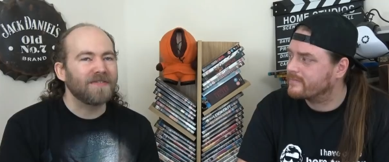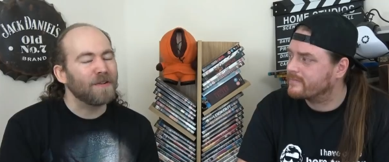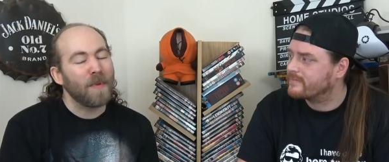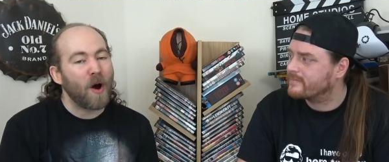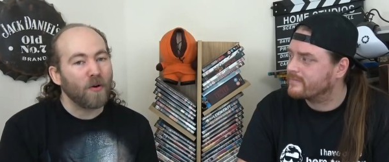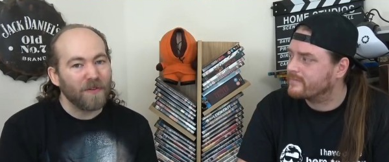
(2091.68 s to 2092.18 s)
Speaker 1: this
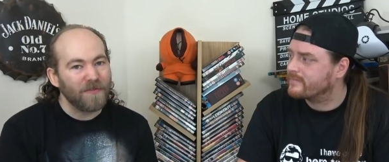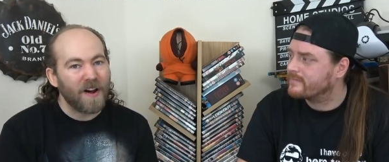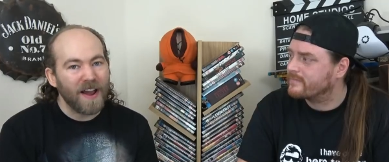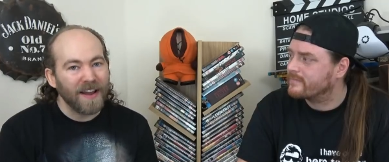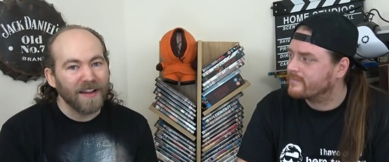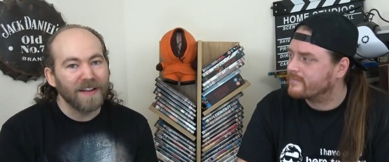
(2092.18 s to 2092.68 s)
film
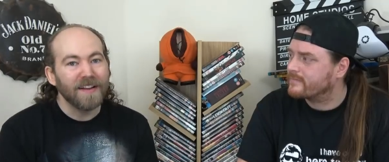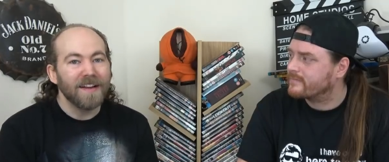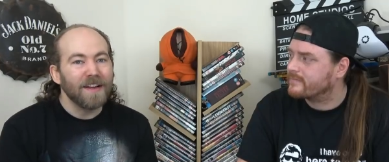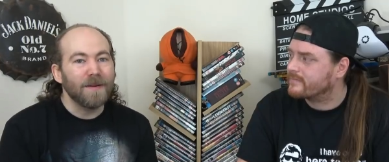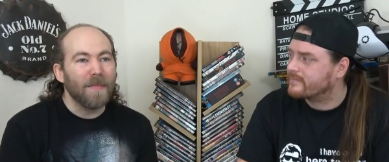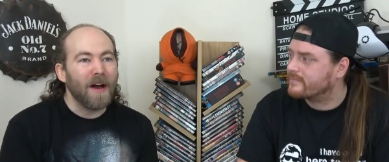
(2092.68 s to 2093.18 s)
horrifying.
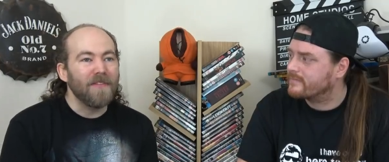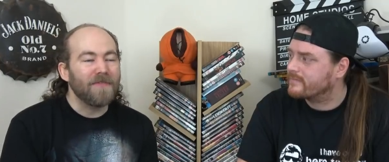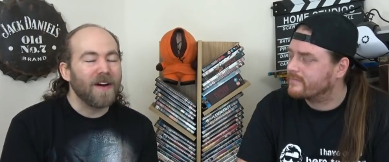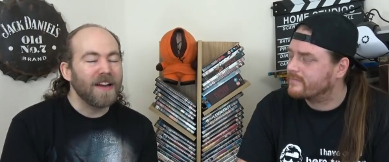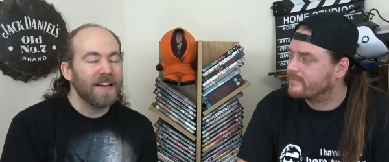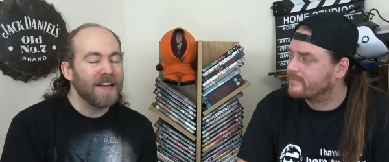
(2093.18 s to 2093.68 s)
You might
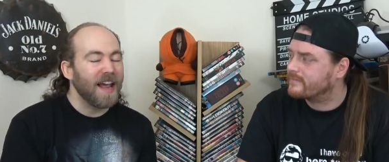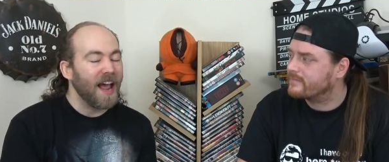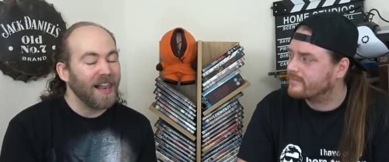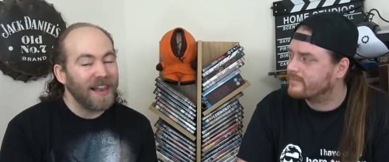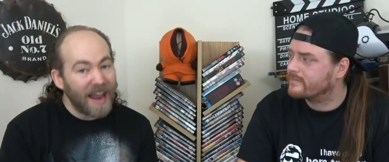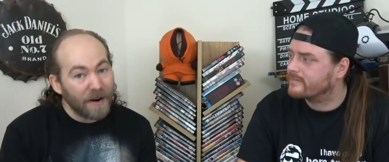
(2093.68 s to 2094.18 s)
find it
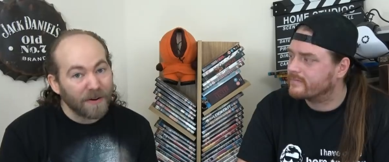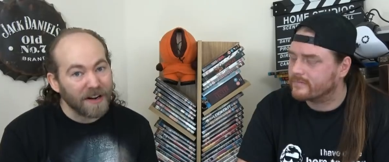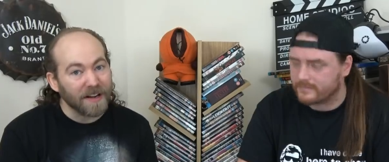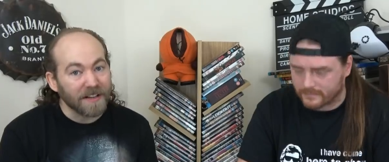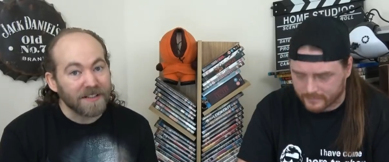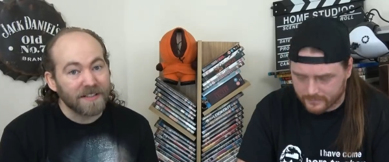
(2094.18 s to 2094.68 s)

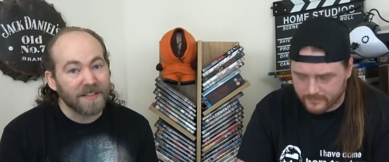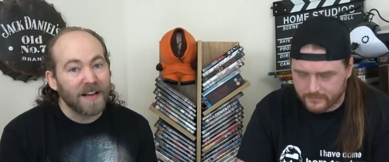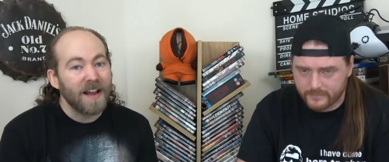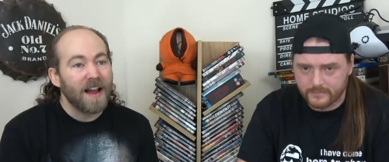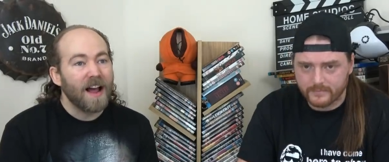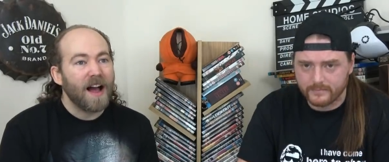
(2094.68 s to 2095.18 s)
hilarious.
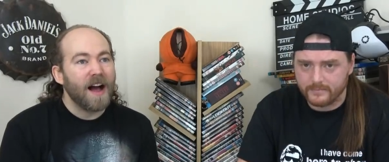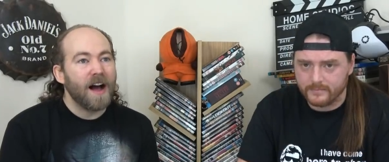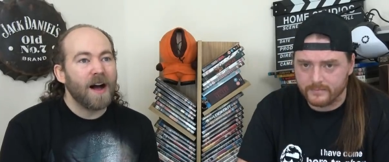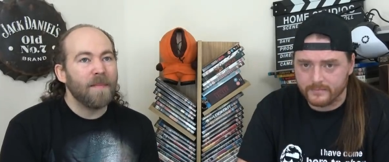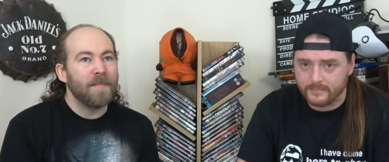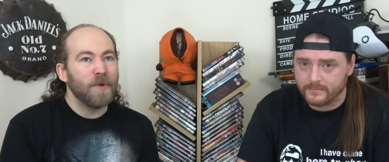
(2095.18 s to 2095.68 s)

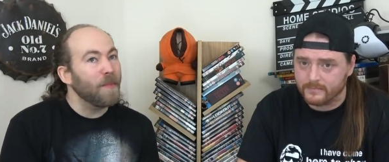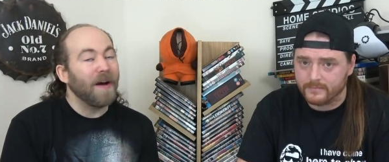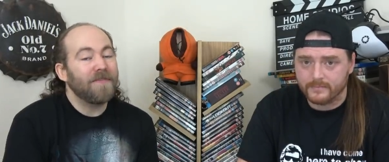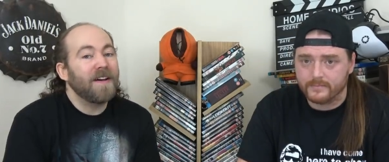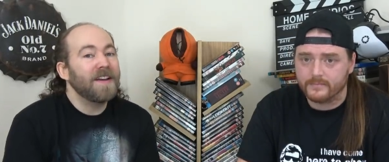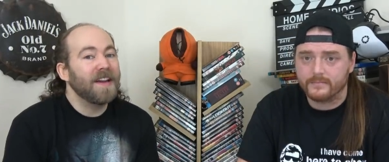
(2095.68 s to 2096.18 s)
Um, you
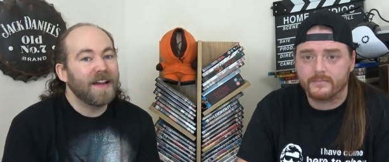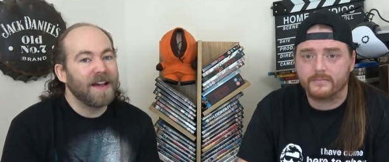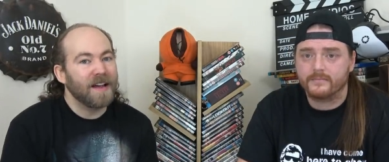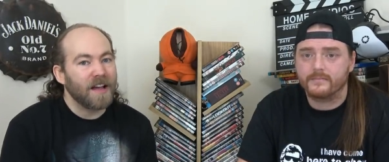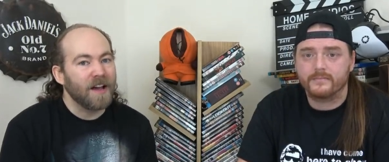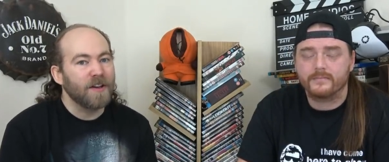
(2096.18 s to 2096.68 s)
might find it
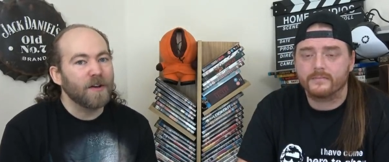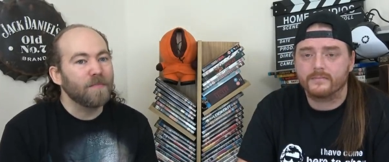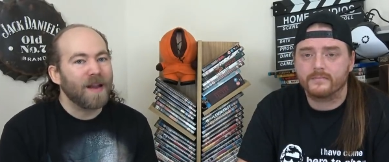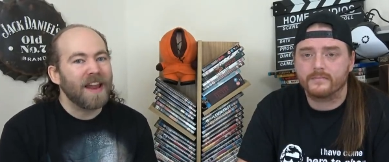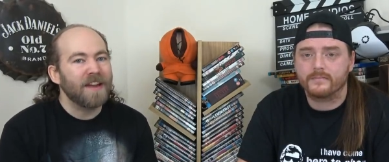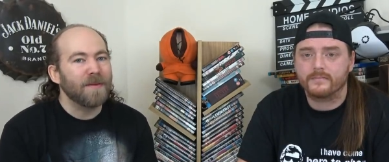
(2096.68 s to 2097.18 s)
a, a
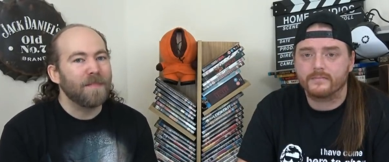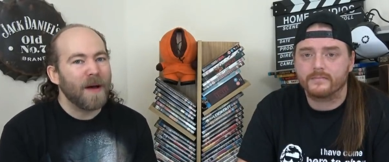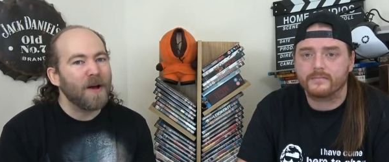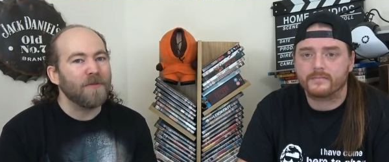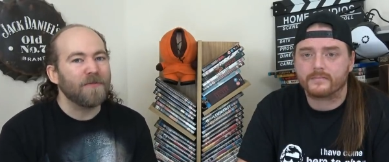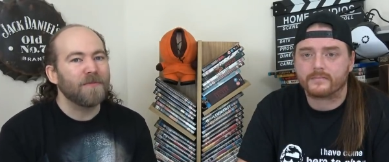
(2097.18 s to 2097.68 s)
good blend of
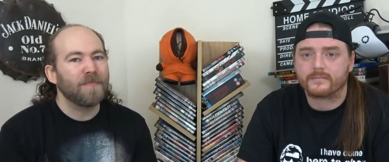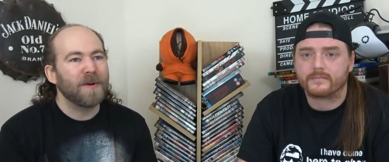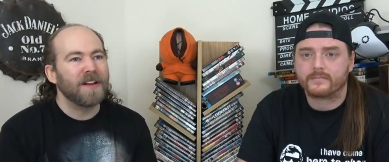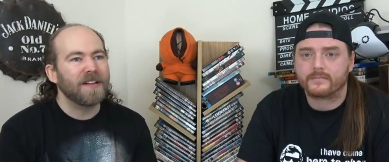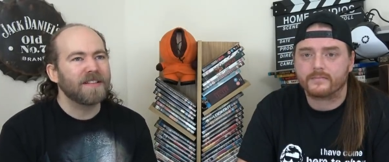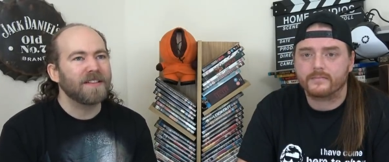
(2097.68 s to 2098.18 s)
both,
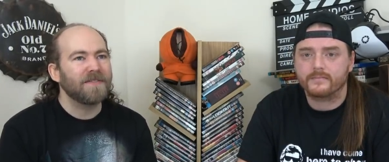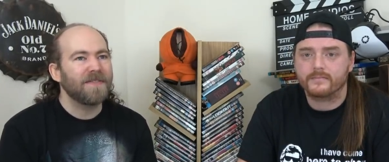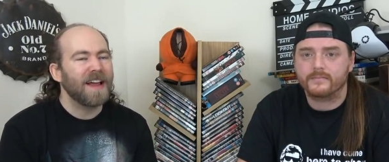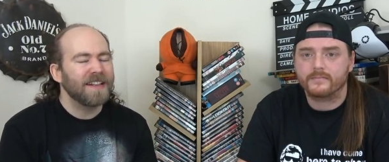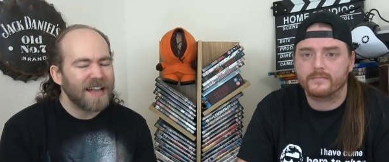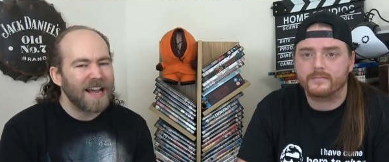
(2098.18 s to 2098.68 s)
but it's a
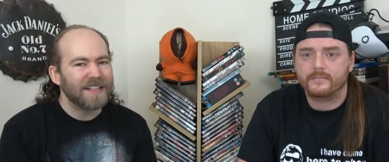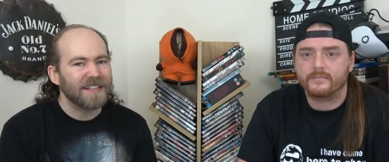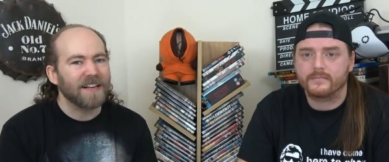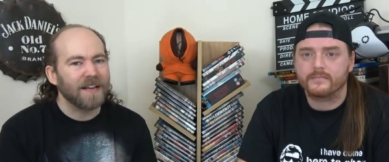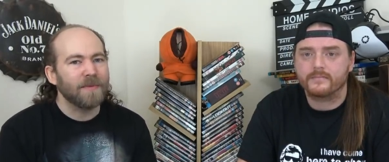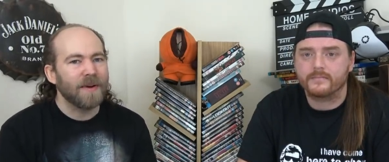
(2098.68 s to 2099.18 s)

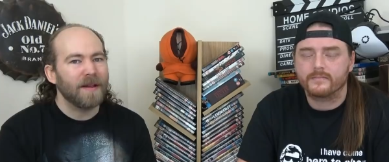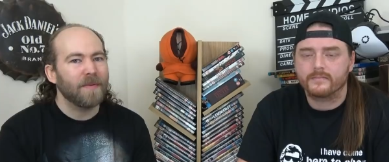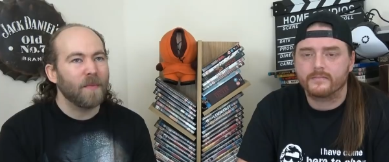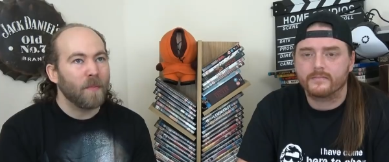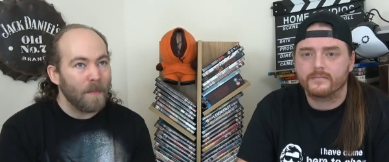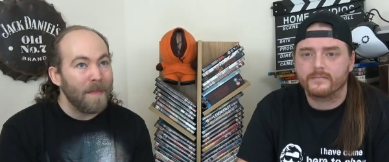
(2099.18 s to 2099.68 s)
fantastically
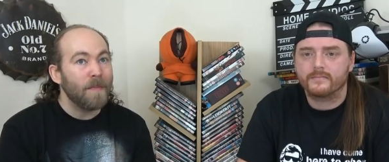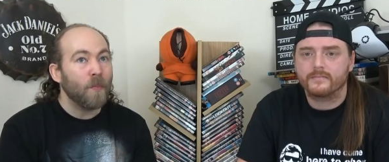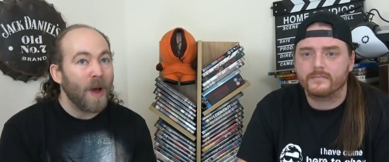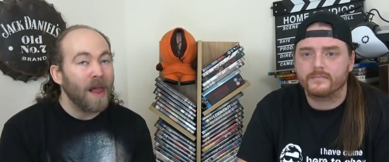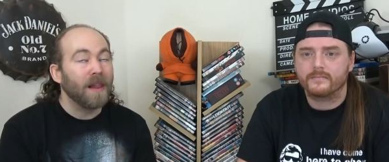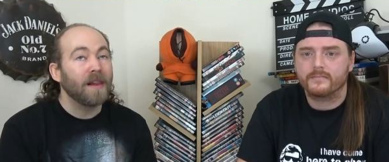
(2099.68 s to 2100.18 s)

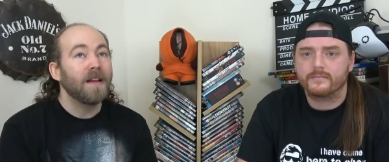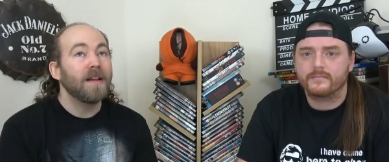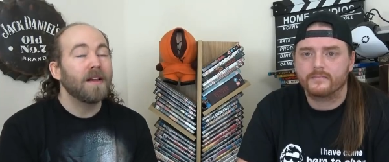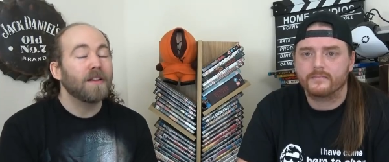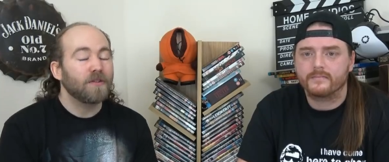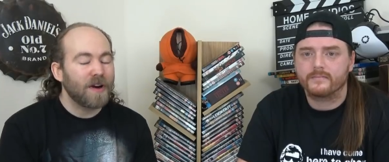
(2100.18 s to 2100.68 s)

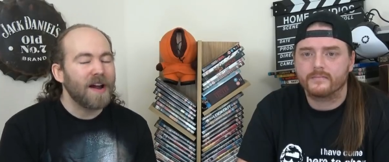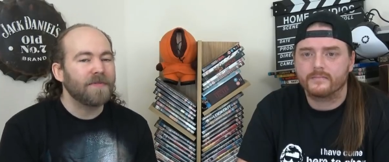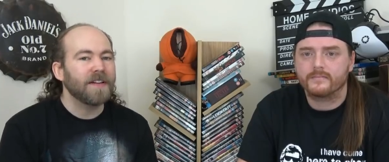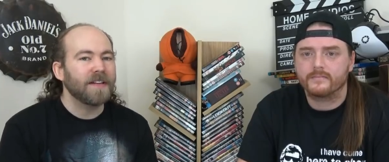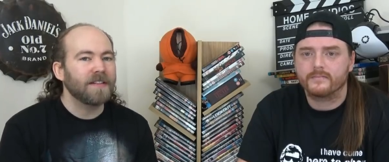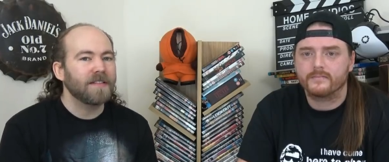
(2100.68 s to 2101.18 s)

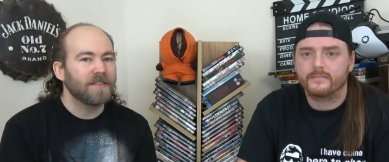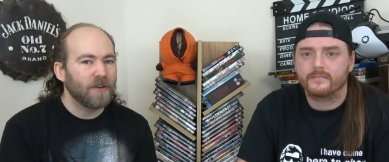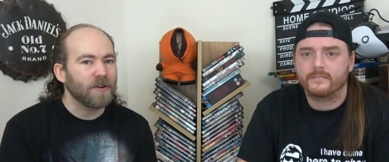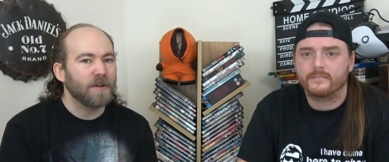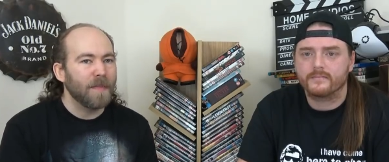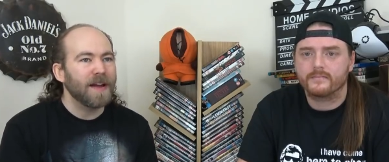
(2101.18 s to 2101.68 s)
well-crafted
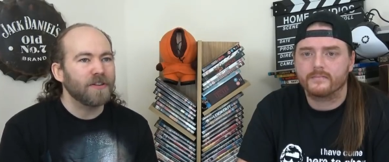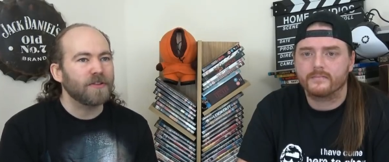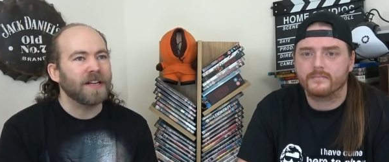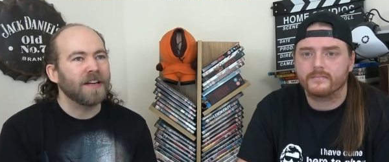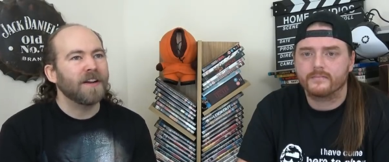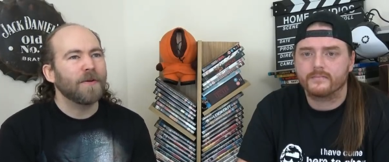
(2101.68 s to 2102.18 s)

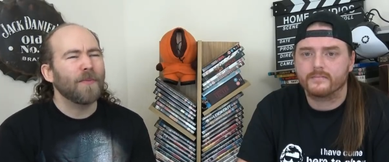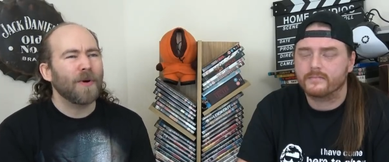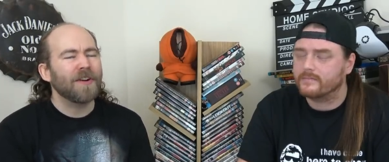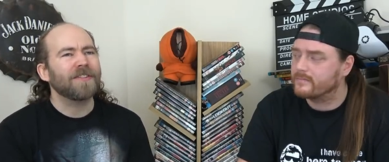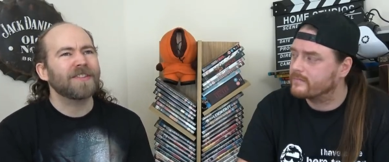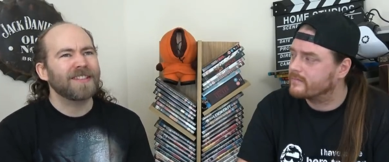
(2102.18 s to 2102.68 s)
documentary. You know,
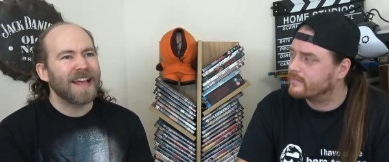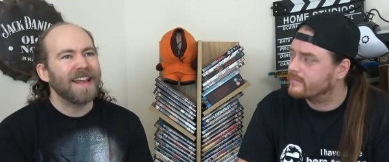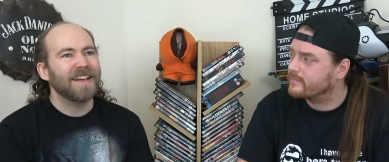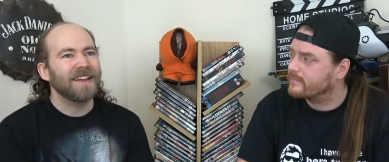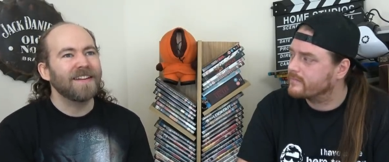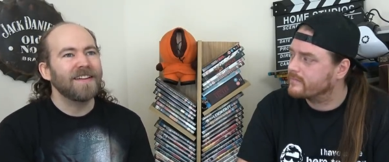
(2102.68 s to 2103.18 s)
Werner has
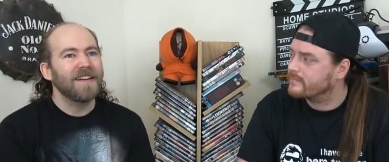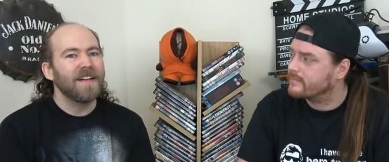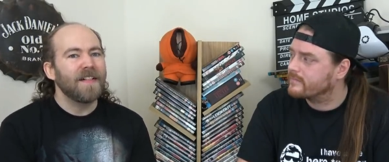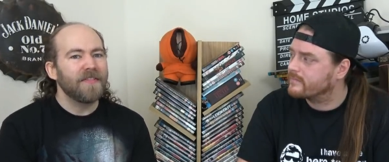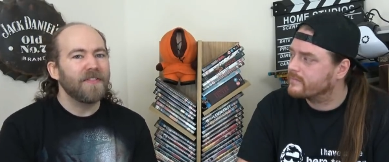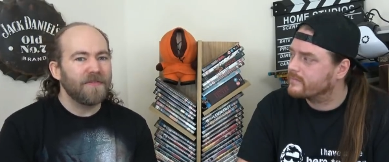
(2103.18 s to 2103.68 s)
taken
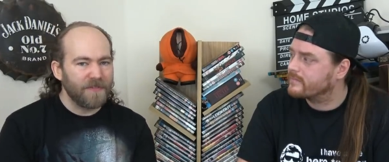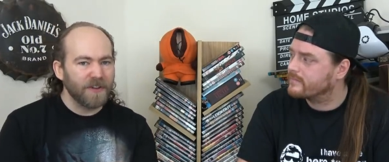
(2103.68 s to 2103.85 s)
the